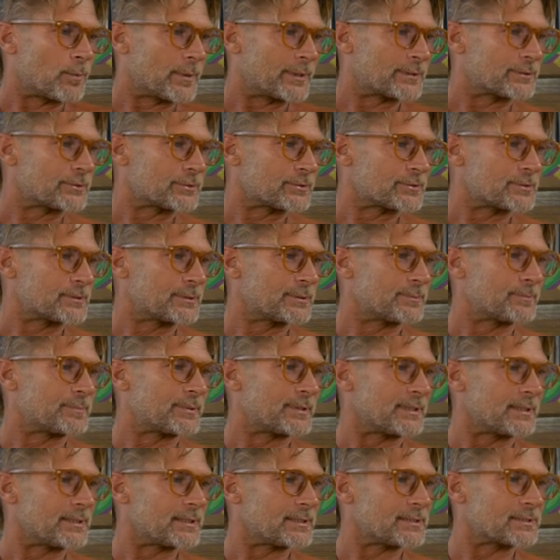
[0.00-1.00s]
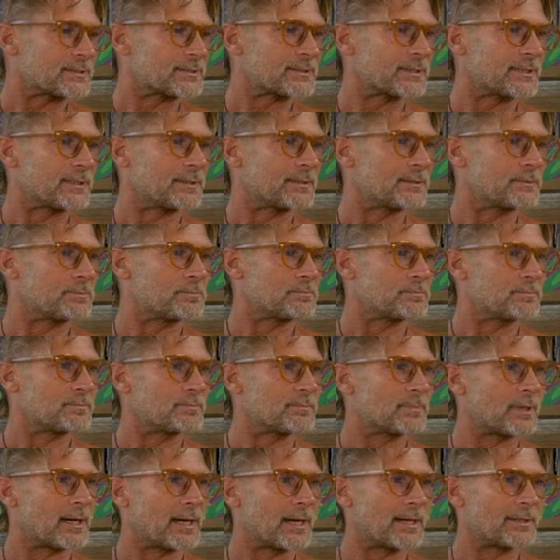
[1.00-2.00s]
winters in peace
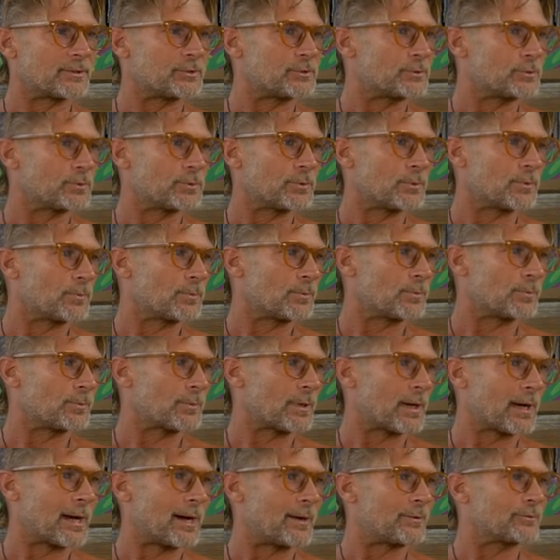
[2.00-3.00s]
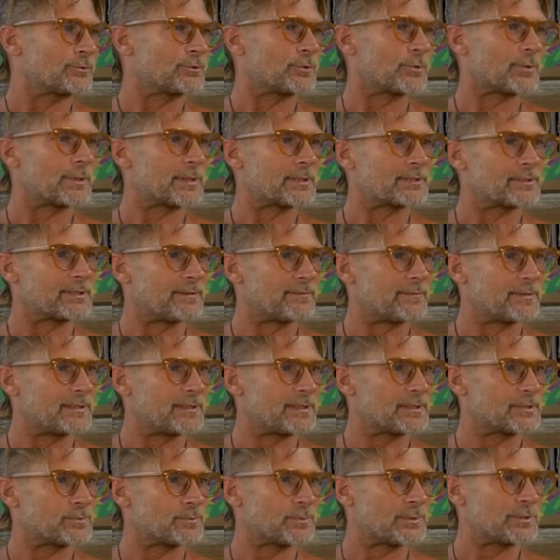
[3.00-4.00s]
and I do outdoor
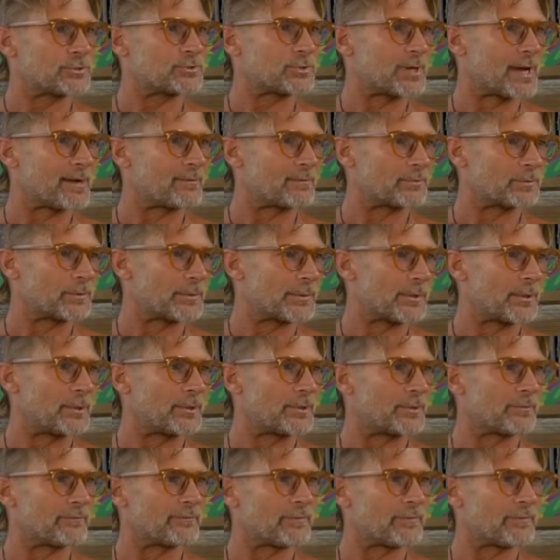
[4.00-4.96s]
activities. We travel with a little